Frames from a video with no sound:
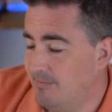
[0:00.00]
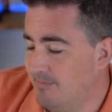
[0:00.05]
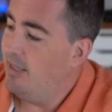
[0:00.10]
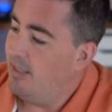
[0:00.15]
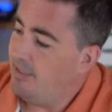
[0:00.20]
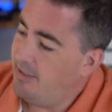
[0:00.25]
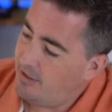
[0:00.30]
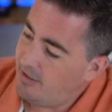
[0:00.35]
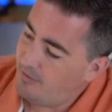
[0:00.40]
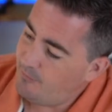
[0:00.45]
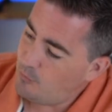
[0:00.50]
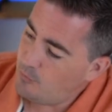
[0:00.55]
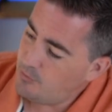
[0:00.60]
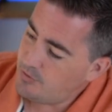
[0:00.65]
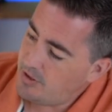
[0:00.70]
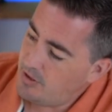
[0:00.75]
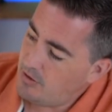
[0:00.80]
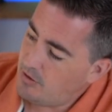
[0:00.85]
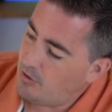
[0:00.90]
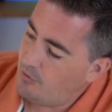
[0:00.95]
And then I've
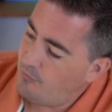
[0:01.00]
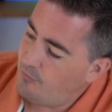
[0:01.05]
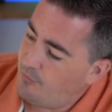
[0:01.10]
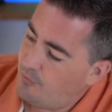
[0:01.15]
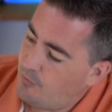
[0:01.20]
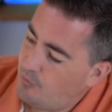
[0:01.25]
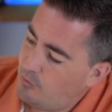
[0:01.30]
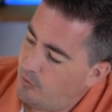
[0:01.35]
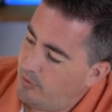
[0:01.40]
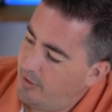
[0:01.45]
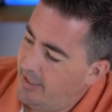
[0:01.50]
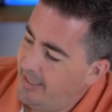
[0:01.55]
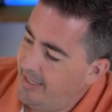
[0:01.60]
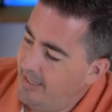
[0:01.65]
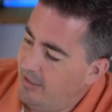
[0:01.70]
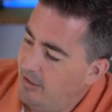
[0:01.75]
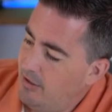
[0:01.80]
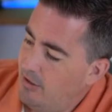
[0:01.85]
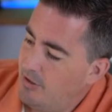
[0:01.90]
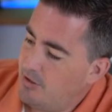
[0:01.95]
also gone for a
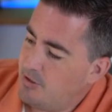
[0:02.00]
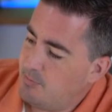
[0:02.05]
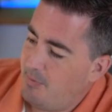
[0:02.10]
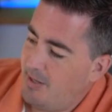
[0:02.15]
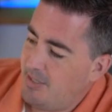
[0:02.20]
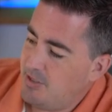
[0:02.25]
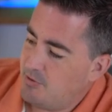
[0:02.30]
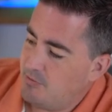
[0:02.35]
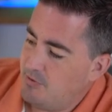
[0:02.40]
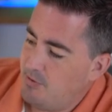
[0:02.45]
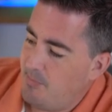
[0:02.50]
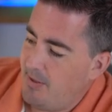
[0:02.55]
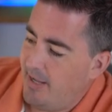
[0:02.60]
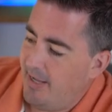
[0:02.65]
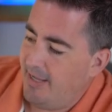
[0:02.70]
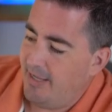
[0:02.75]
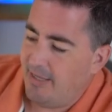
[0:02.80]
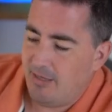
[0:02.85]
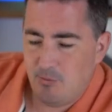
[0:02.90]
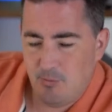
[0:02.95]
large battery
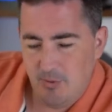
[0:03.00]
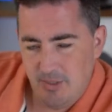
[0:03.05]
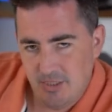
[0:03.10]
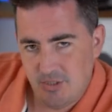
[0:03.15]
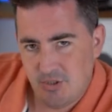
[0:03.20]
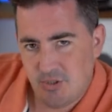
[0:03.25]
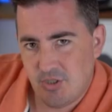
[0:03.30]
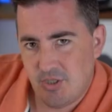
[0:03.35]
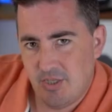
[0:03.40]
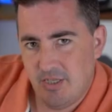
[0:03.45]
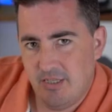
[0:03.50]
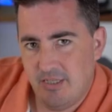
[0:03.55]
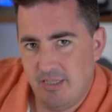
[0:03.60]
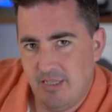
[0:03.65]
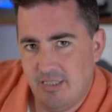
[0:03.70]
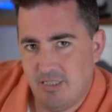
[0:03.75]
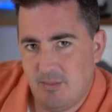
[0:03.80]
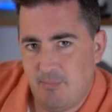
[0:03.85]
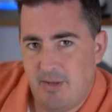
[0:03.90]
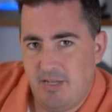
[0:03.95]
pack, which
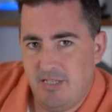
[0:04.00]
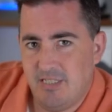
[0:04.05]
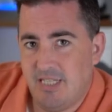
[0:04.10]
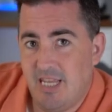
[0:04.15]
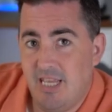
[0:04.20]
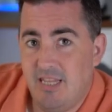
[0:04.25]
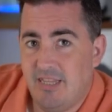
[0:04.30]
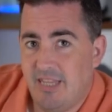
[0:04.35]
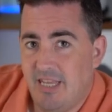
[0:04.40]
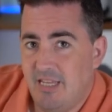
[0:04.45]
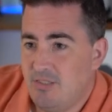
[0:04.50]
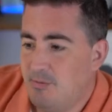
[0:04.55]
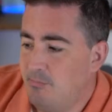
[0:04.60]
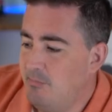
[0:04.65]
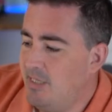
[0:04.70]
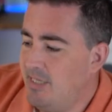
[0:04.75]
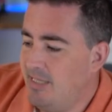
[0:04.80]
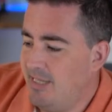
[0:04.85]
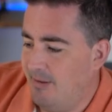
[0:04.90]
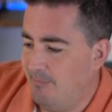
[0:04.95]
is about 10,000
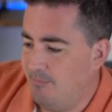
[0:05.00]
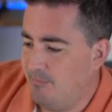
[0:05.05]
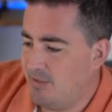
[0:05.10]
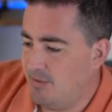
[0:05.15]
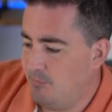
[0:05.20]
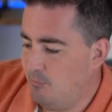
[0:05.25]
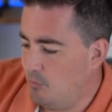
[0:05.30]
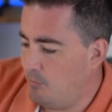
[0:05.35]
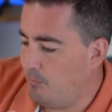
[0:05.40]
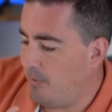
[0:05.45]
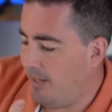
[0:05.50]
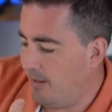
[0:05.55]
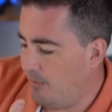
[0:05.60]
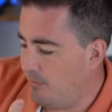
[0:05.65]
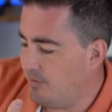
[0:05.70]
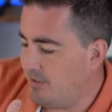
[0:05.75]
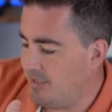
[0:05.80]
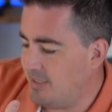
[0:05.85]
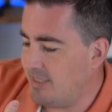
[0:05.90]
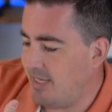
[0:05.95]
milliamps and will
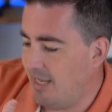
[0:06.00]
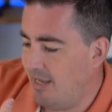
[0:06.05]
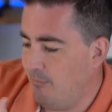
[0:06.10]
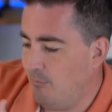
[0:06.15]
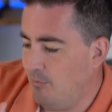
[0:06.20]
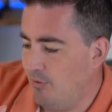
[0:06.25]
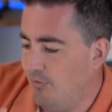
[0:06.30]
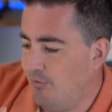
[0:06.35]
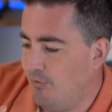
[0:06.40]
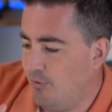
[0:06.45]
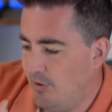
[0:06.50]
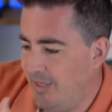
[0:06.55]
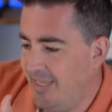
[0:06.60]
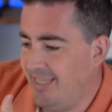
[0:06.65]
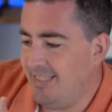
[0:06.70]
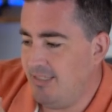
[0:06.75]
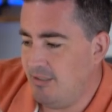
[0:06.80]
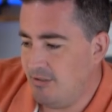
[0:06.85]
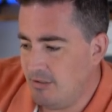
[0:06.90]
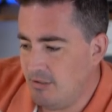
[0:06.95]
power this camera for a
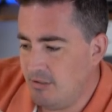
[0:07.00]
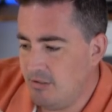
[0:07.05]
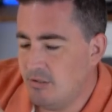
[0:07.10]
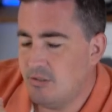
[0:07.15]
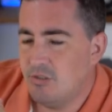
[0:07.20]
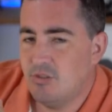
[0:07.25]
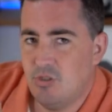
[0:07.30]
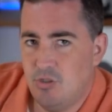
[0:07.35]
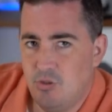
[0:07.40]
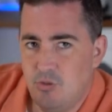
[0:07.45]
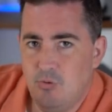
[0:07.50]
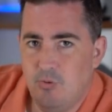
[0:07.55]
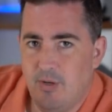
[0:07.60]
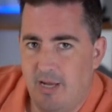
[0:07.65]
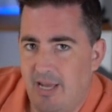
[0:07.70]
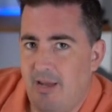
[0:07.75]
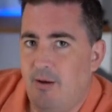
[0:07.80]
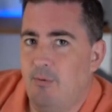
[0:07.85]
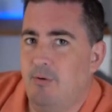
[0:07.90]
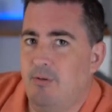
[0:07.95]
good 2
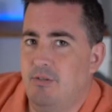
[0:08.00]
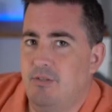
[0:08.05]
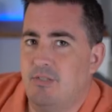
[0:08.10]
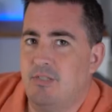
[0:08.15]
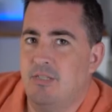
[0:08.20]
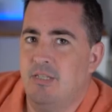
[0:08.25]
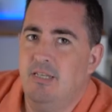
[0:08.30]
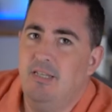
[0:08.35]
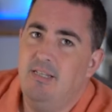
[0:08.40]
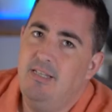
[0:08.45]
hours.